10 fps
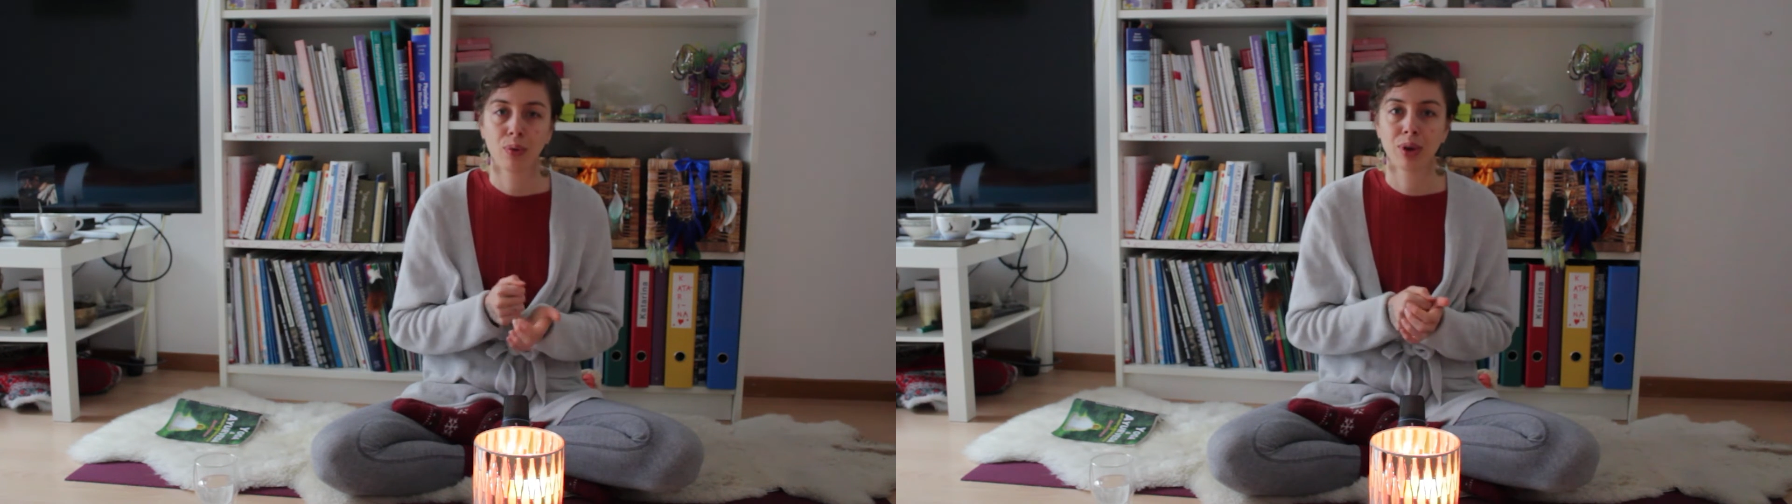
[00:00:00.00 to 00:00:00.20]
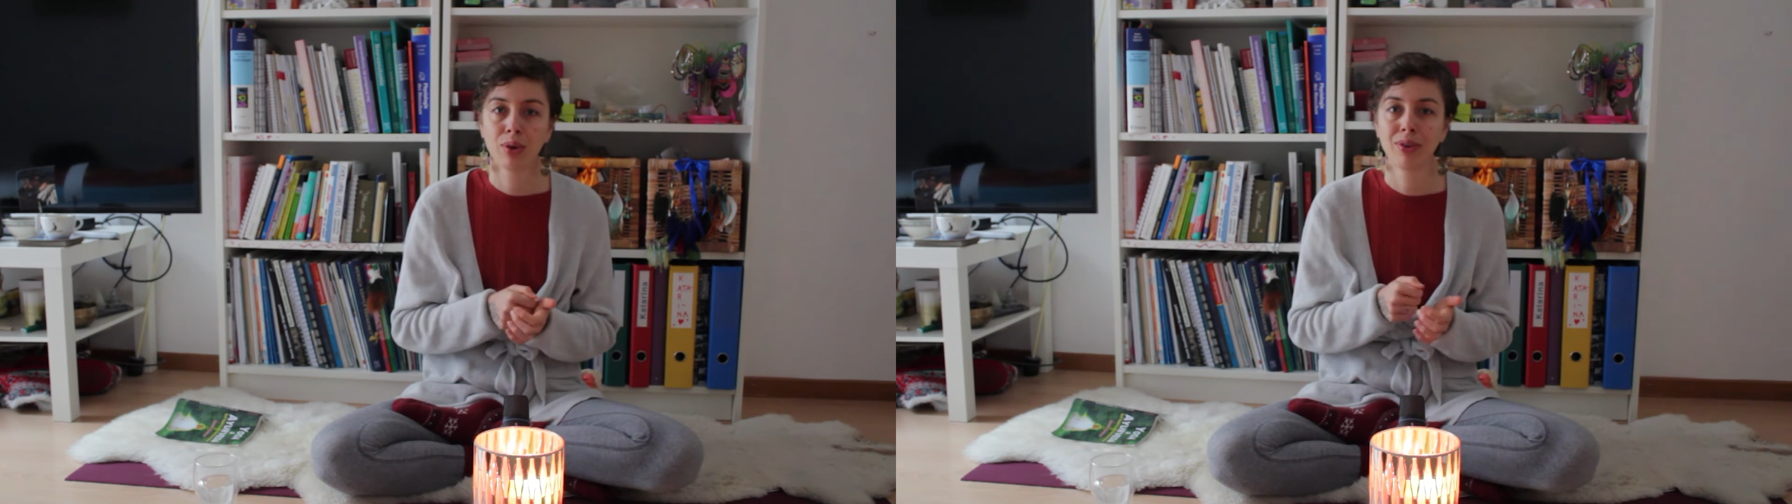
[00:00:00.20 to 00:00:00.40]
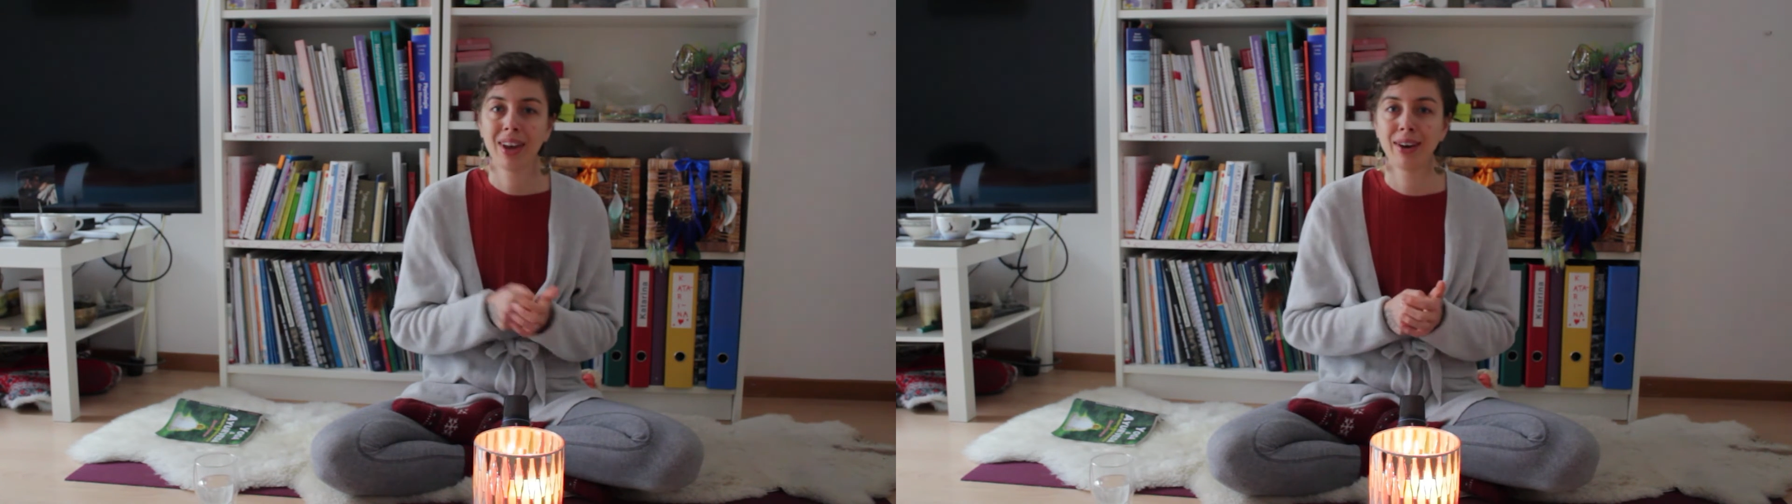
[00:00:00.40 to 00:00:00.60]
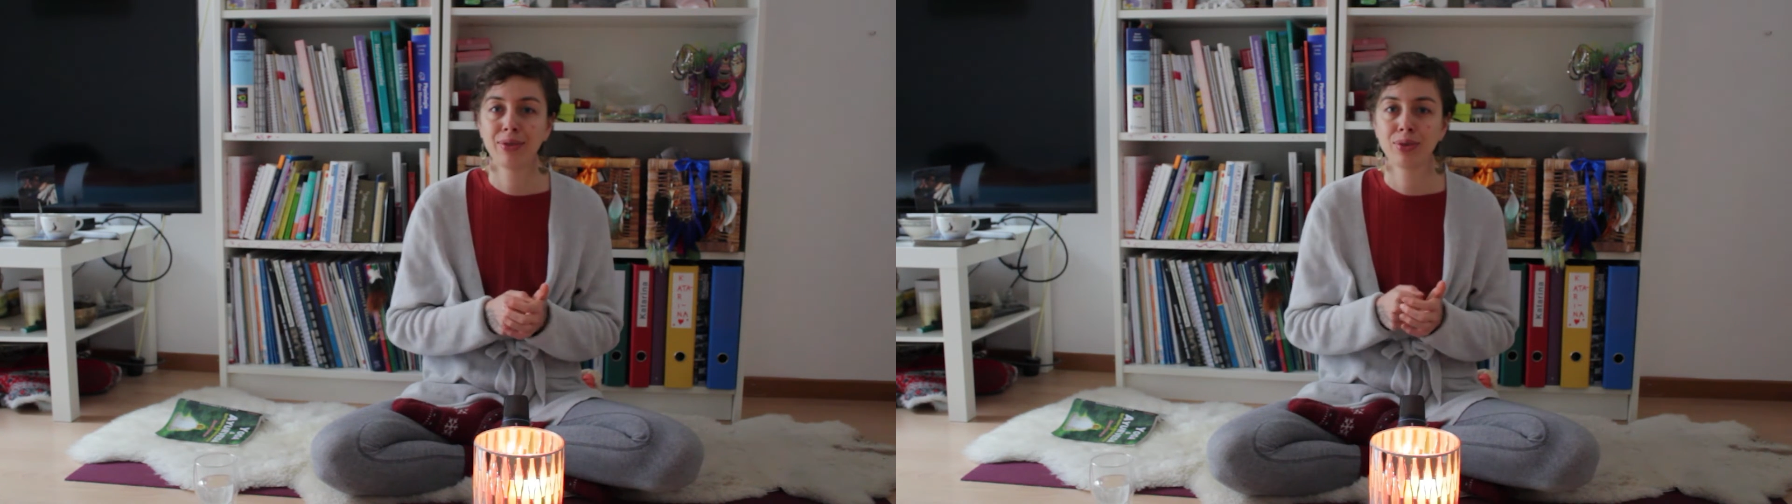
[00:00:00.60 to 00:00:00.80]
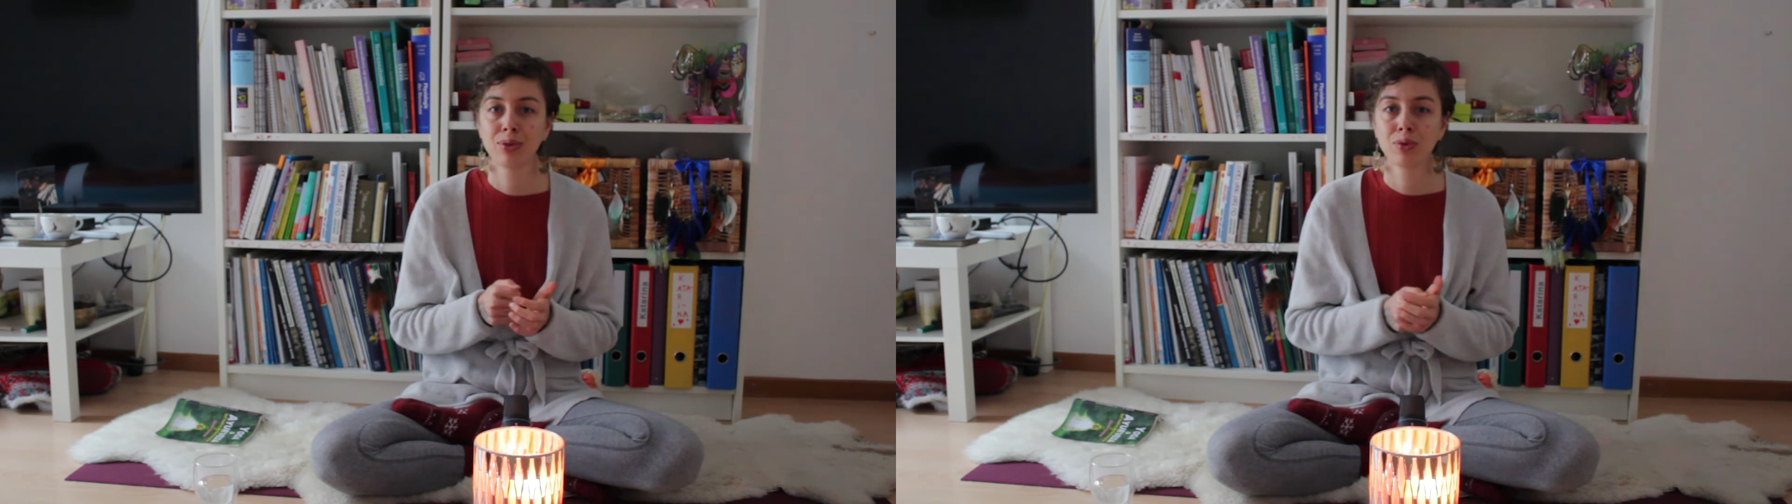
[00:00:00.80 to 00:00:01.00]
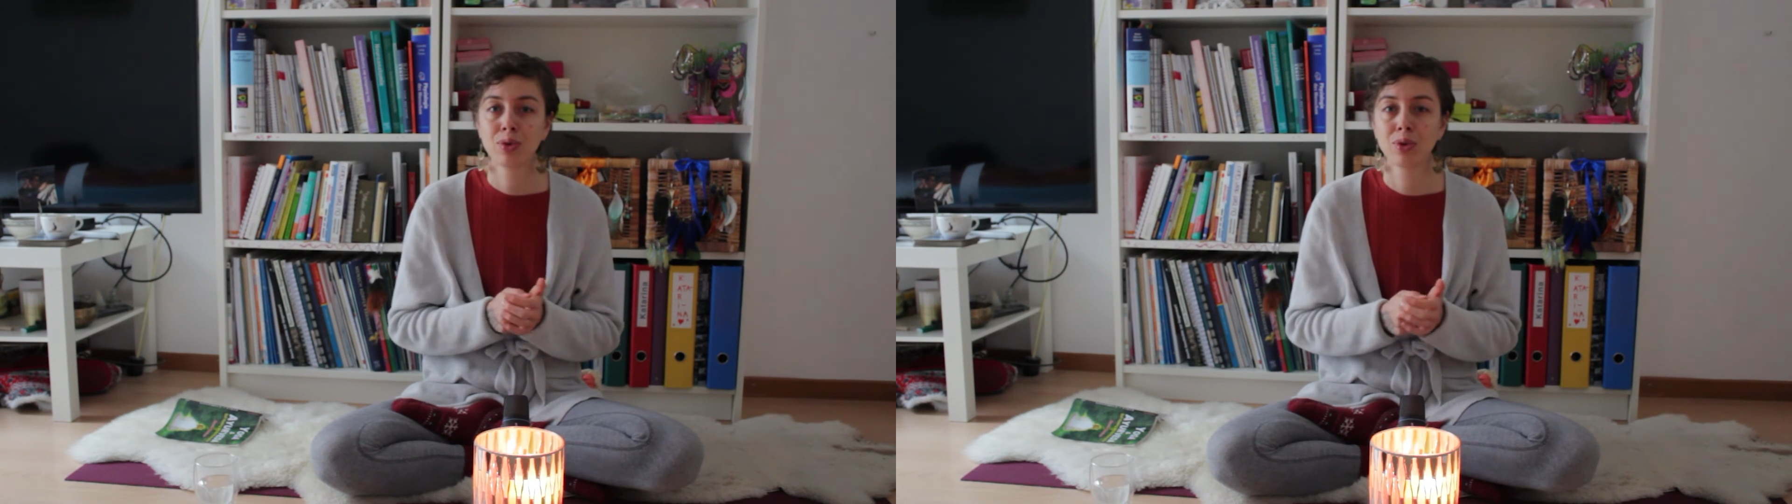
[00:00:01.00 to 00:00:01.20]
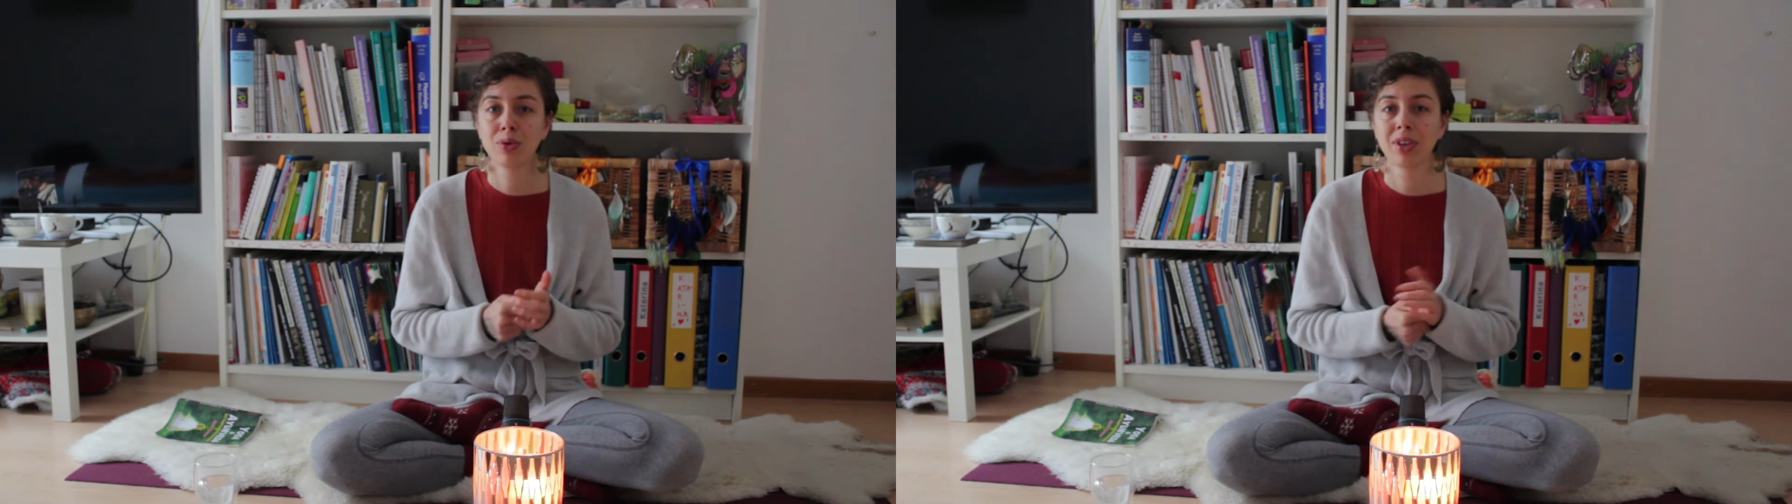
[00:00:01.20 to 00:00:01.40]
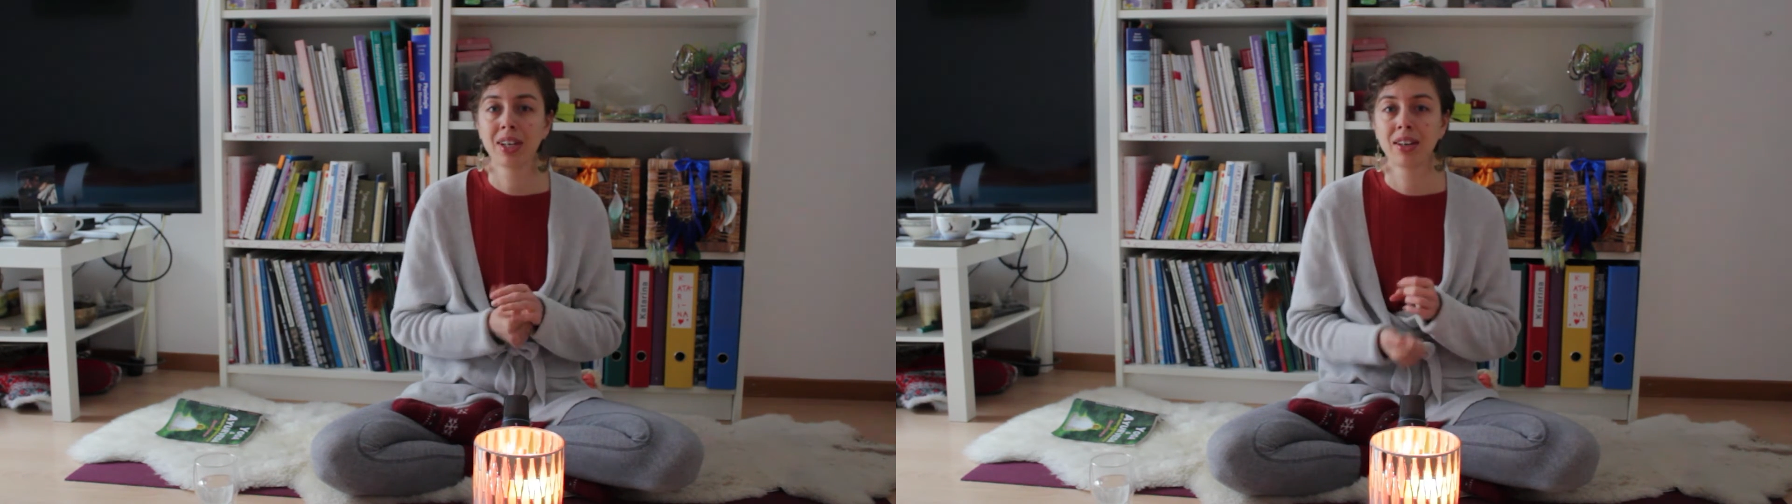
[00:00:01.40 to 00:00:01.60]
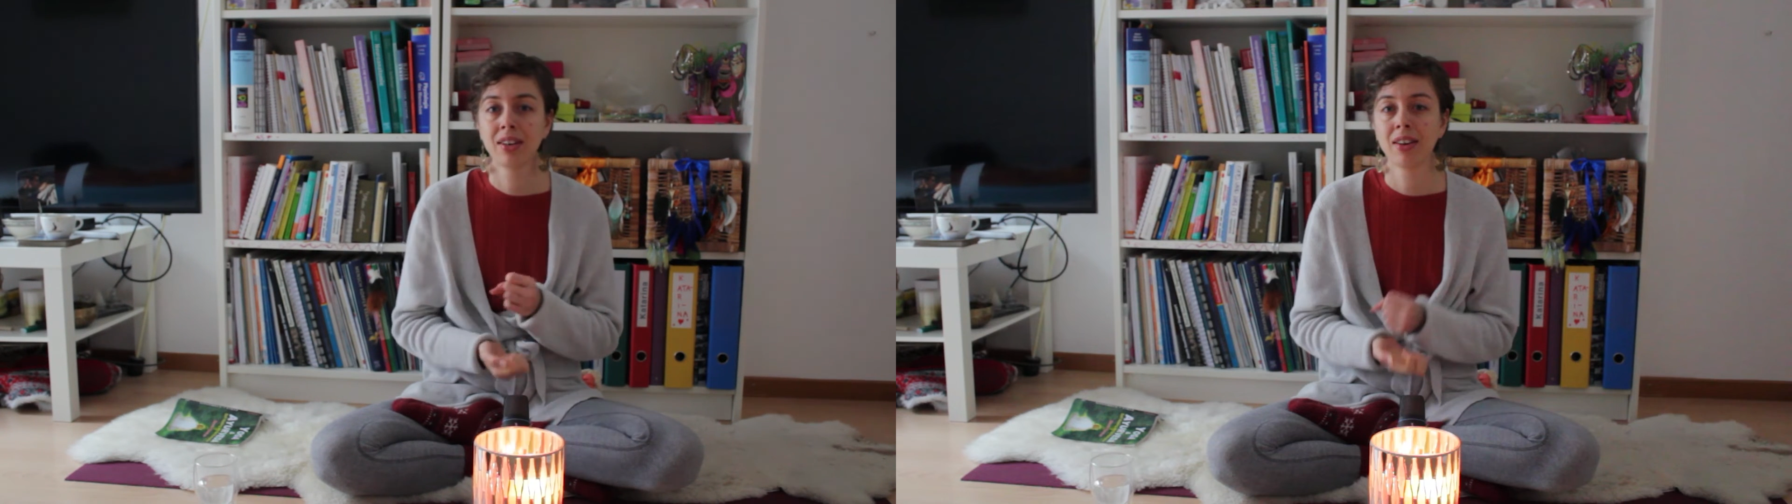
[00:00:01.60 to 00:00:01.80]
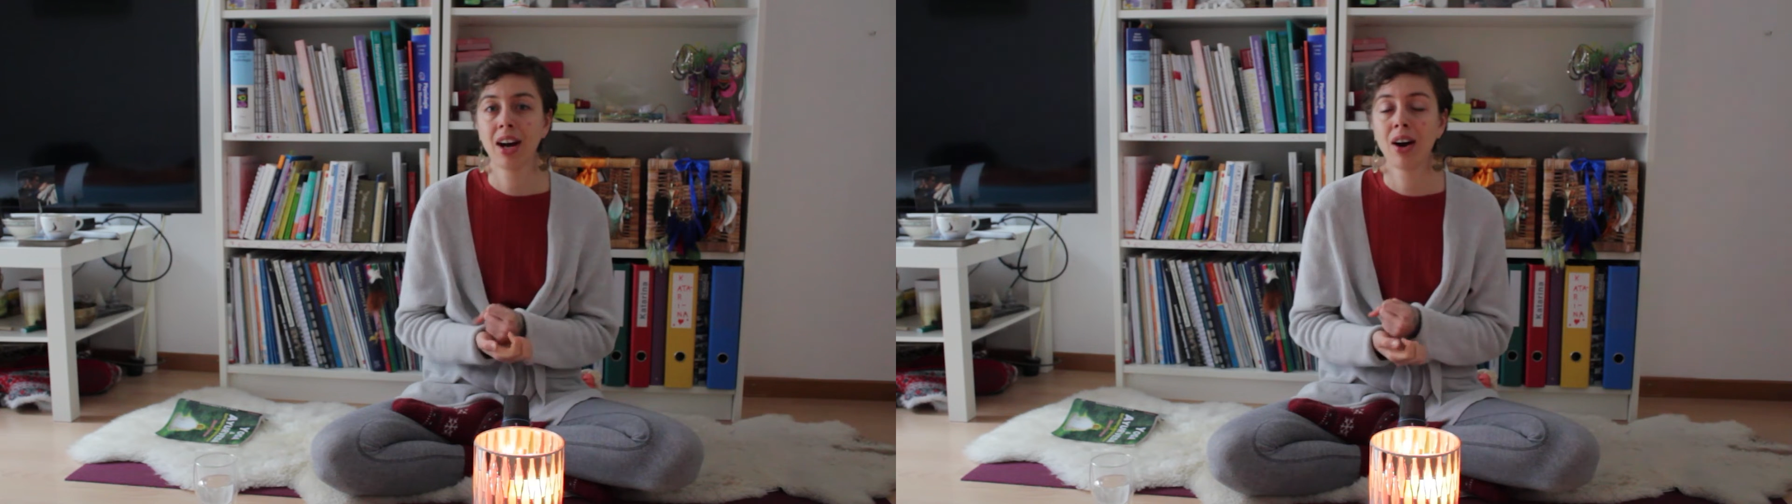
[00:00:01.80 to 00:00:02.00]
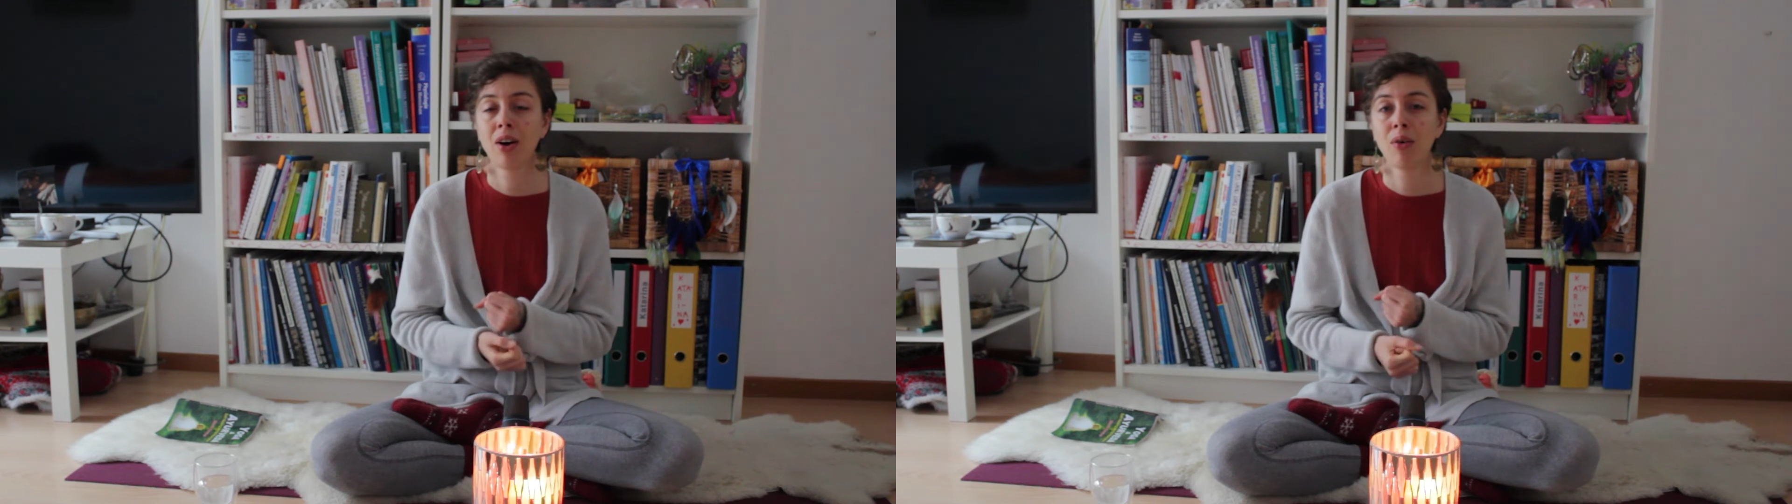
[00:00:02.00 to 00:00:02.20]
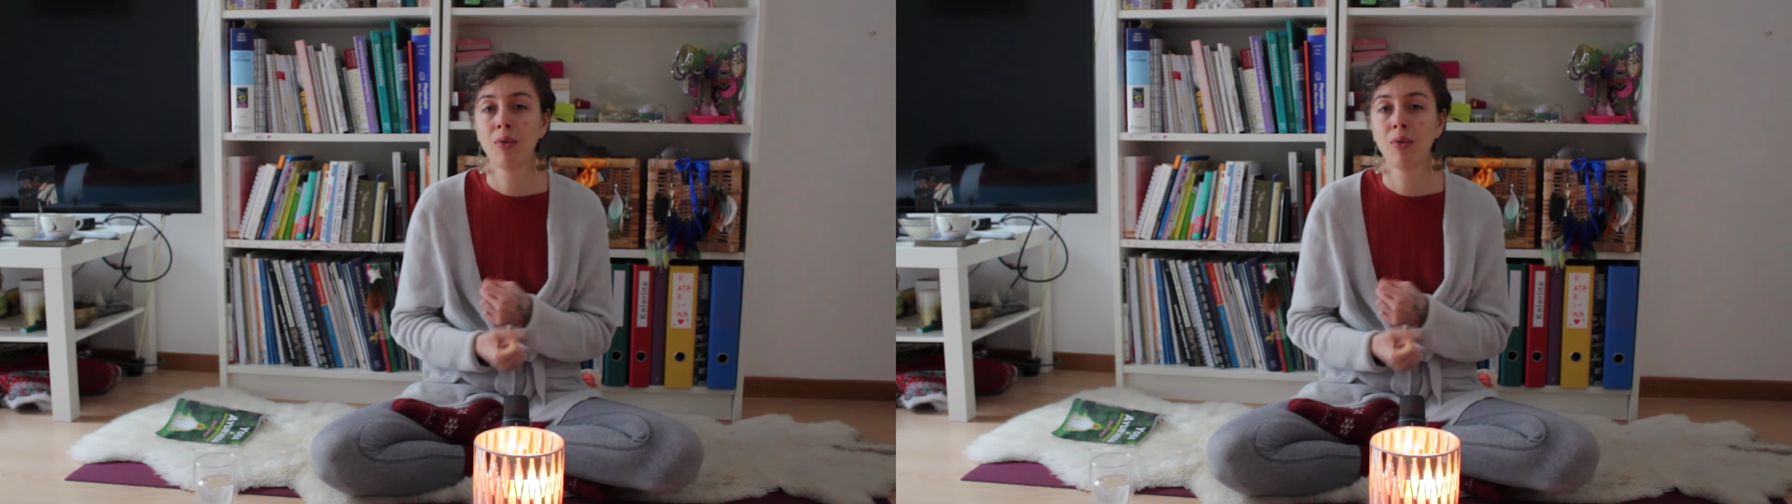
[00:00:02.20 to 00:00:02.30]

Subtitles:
we don't have to tune in how